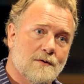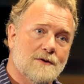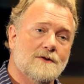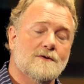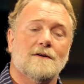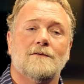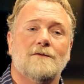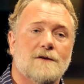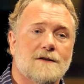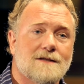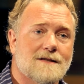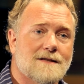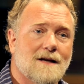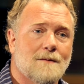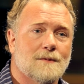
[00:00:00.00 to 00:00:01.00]
would do our first
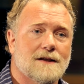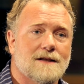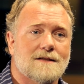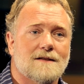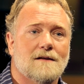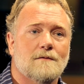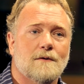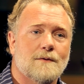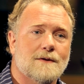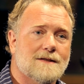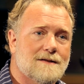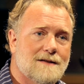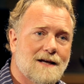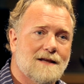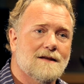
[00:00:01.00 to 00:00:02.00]
assemblies and we would
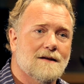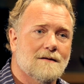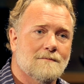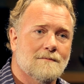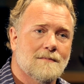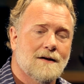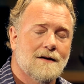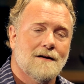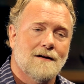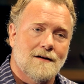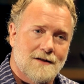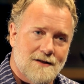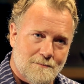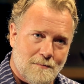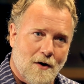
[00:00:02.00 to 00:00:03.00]
send them
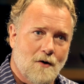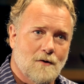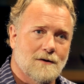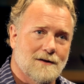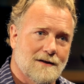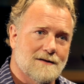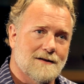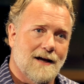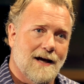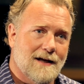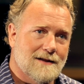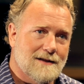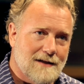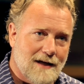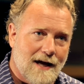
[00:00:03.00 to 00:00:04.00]
to Poland. And
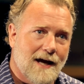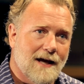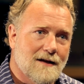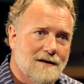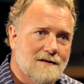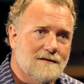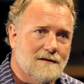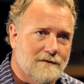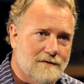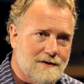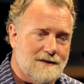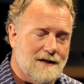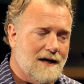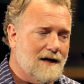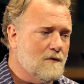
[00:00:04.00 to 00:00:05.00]
at the end of a
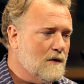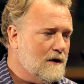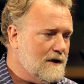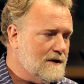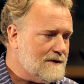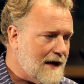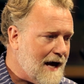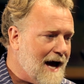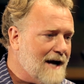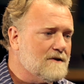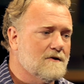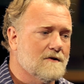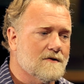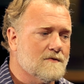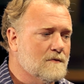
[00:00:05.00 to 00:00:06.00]
day where his
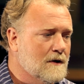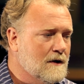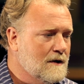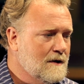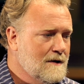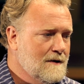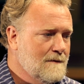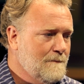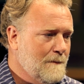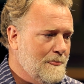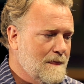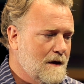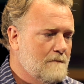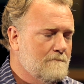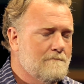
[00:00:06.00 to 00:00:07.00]
actors were
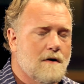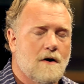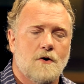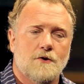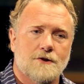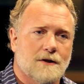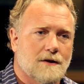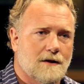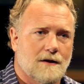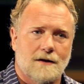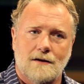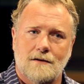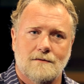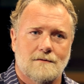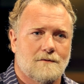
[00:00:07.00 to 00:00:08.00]
emotionally